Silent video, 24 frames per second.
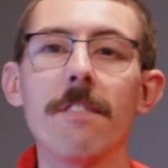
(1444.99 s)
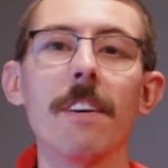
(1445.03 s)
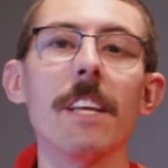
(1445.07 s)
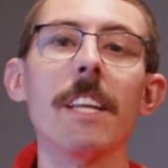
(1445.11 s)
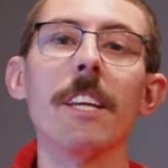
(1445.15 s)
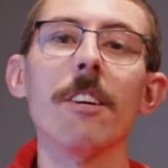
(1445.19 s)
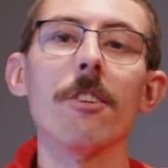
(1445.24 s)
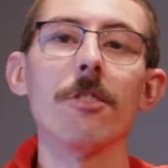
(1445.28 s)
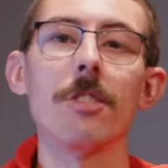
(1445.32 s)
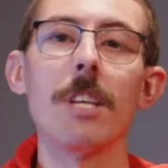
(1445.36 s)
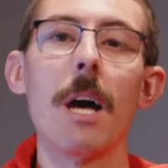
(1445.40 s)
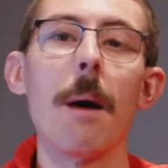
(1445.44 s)

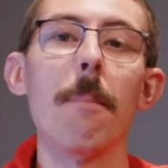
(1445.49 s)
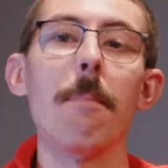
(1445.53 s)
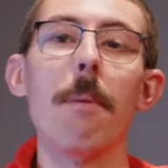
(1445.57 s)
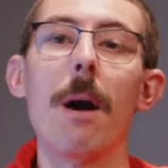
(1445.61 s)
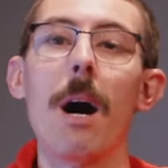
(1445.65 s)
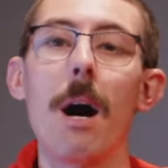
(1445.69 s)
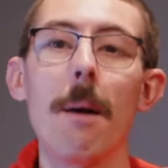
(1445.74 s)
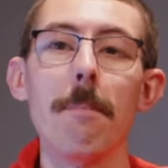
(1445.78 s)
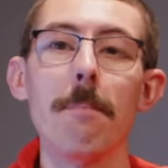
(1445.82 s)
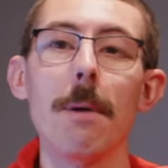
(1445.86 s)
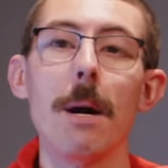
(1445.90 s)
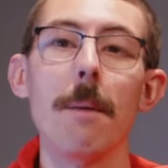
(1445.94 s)
videos that
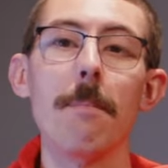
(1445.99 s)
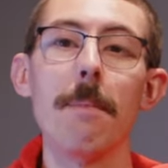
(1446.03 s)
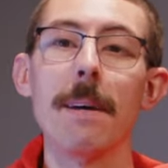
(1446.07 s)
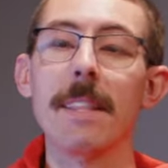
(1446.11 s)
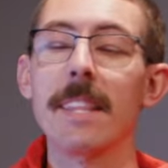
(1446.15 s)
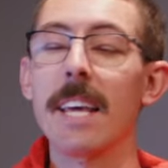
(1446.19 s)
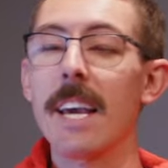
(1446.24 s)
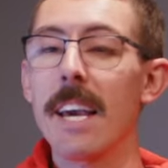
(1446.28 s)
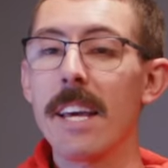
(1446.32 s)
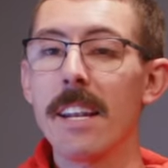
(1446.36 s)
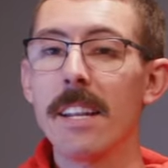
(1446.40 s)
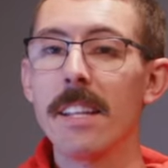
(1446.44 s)
pop up at
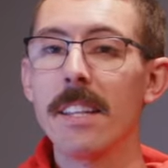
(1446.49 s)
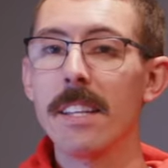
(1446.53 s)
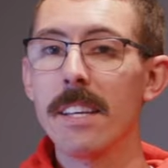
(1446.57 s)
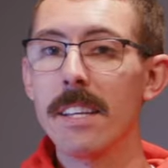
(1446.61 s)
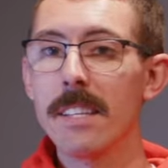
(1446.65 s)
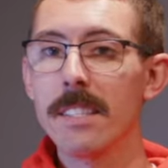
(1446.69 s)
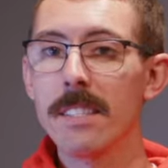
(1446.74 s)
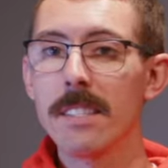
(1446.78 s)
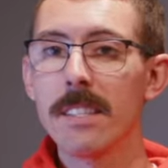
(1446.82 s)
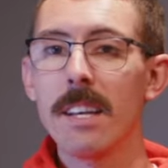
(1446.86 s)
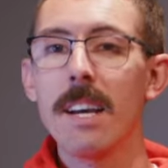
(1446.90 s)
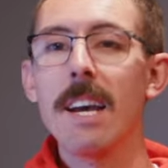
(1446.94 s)
the end of
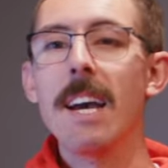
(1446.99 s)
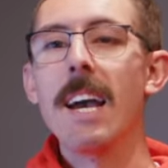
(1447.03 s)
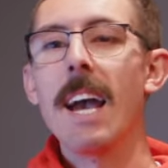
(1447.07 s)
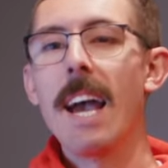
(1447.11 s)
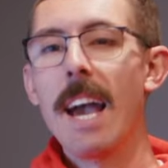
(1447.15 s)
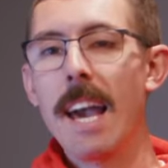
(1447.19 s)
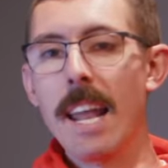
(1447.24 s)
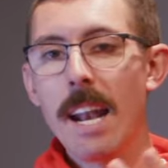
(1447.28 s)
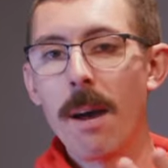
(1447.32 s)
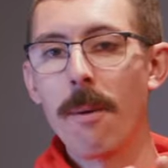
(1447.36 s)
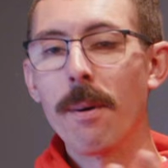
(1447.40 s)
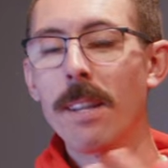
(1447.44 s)
this,
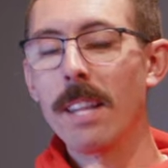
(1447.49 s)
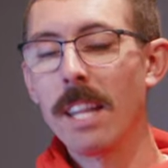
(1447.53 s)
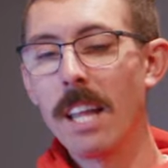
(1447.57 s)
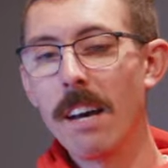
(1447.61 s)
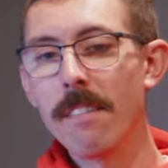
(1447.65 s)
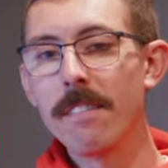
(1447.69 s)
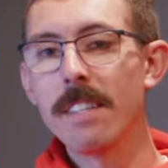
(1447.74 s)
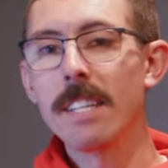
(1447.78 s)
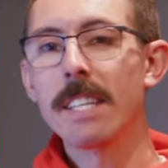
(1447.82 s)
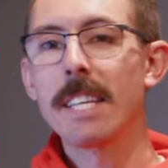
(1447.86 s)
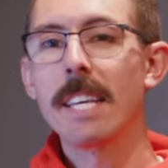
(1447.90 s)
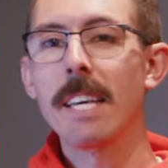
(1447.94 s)
and I would
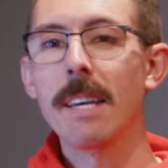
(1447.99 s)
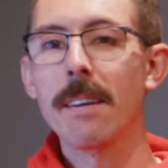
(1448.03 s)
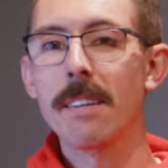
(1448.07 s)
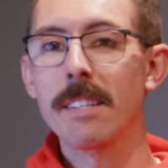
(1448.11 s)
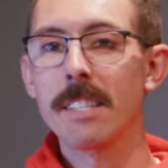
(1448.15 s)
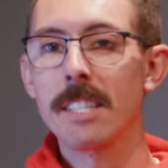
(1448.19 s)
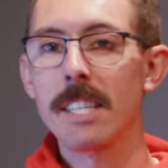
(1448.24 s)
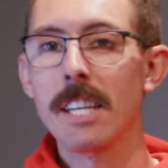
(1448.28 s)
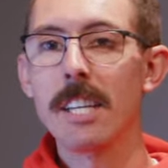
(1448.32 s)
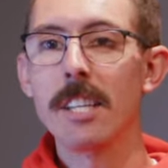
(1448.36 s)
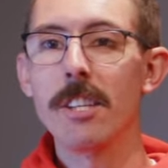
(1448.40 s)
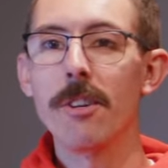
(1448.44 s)
love to
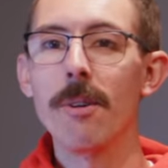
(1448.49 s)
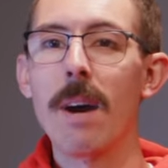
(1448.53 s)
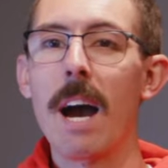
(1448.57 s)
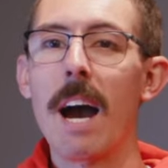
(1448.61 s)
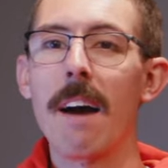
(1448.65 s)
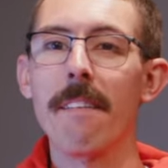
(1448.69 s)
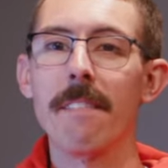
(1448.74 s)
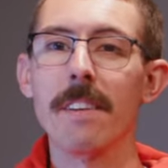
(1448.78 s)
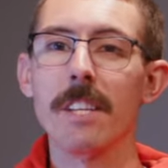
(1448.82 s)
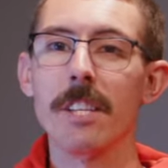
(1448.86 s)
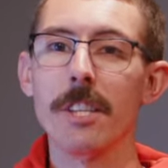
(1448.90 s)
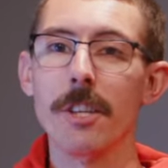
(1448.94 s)
continue
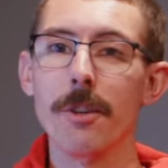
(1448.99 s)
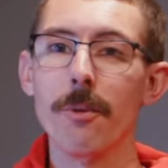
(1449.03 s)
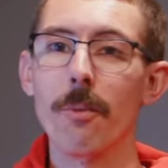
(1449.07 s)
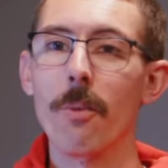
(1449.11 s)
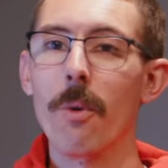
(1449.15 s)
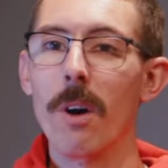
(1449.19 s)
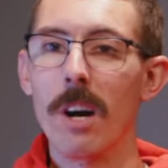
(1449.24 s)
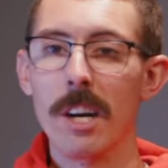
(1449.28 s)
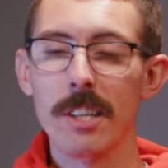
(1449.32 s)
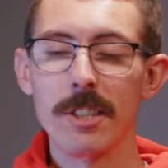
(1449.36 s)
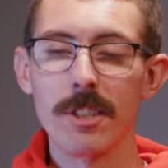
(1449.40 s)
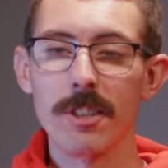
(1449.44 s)
having you
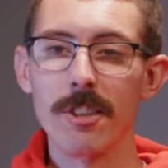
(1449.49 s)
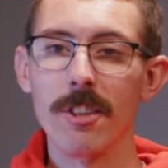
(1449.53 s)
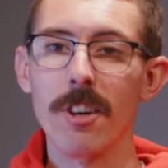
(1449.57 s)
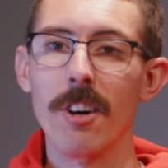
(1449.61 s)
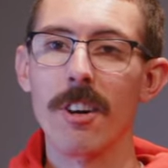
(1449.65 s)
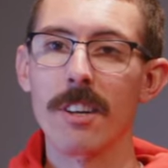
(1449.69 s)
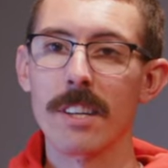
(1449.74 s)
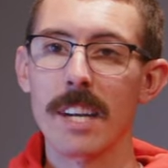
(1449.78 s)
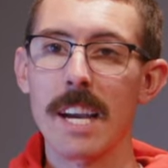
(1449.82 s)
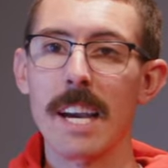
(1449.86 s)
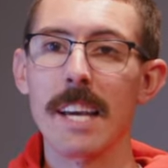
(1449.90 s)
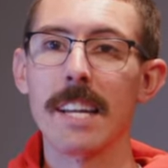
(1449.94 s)
watch
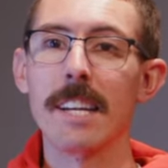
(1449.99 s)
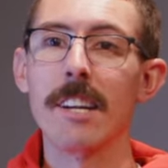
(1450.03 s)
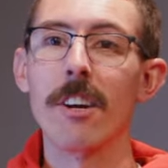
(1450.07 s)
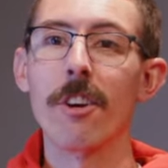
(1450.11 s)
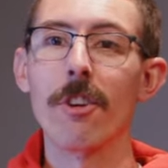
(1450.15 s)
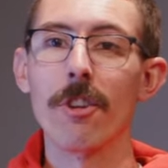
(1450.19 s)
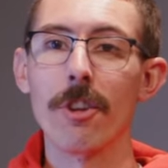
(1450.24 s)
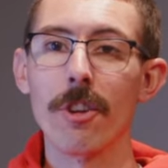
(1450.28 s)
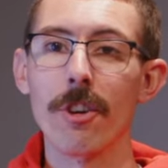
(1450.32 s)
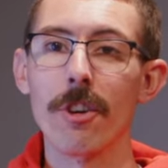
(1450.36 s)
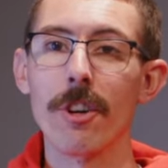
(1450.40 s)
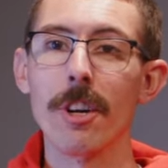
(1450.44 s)
along and
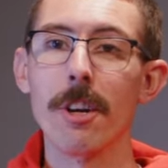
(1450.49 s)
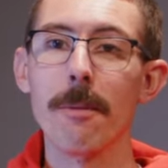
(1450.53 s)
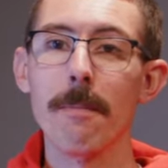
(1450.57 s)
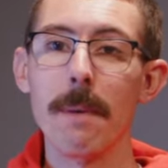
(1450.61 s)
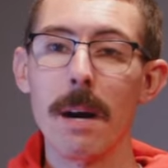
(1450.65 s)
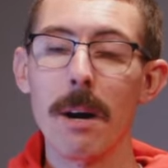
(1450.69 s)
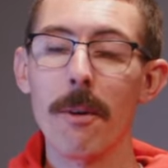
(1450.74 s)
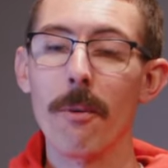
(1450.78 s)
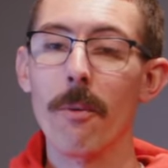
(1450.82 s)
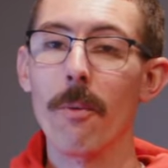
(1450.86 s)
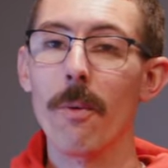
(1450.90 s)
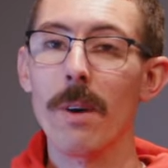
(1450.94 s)
learn
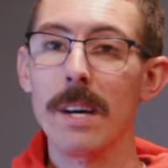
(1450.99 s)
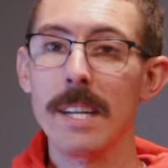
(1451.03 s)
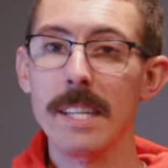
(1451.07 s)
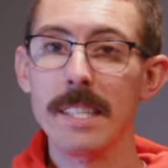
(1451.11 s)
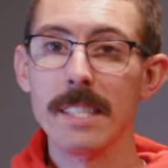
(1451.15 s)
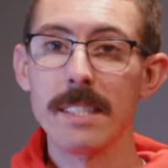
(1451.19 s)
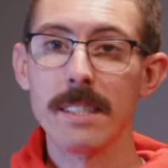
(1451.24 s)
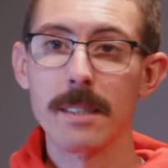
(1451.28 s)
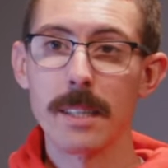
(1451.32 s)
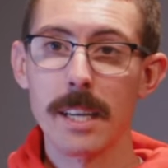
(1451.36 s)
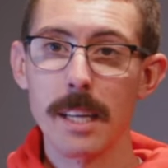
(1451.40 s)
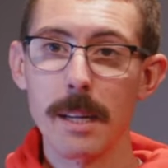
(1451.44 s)
about what
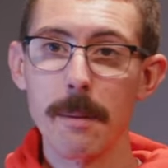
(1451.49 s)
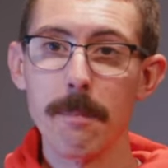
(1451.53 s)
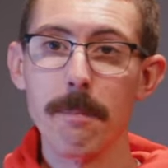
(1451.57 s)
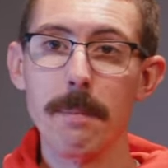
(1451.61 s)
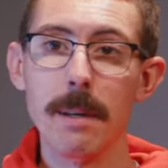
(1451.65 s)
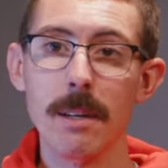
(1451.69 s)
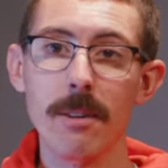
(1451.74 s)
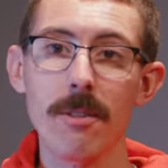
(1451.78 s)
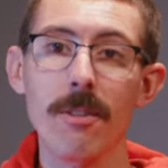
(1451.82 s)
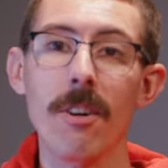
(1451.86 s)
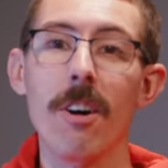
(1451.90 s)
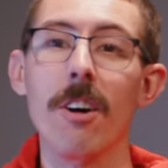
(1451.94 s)
is getting
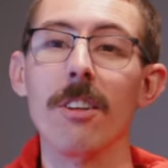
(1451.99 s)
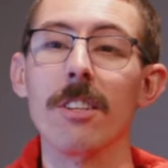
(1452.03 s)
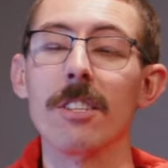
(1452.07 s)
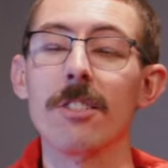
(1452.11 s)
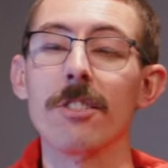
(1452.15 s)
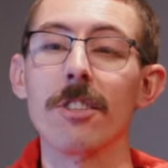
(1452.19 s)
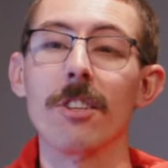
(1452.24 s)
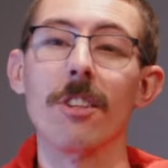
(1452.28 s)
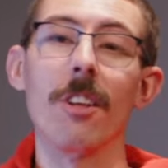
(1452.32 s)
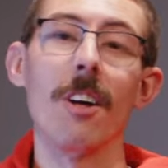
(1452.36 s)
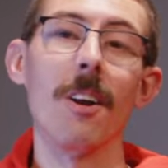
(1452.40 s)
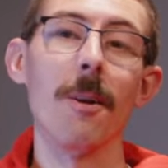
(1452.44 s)
built on the
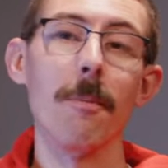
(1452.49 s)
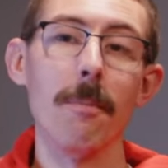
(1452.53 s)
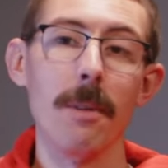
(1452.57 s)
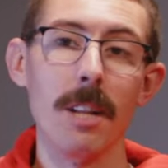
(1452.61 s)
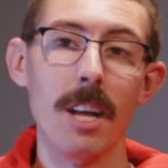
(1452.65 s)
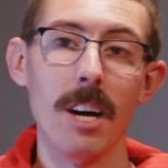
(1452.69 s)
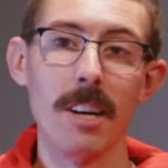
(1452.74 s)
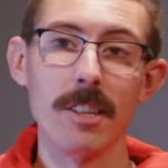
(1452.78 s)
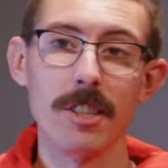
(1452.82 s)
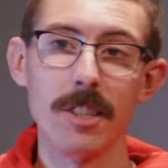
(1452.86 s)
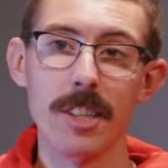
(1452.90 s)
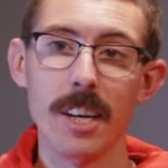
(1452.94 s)
Solana
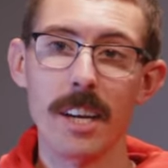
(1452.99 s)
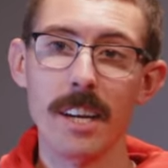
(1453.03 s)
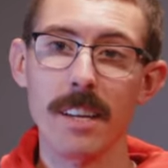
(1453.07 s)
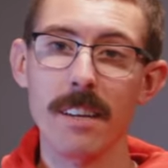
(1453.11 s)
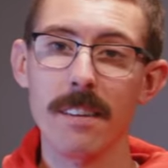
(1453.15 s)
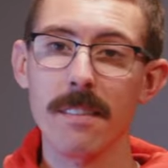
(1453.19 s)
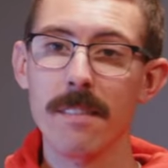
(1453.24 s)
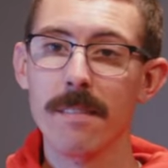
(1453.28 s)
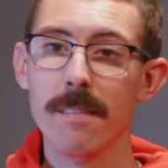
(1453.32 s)
blockchain.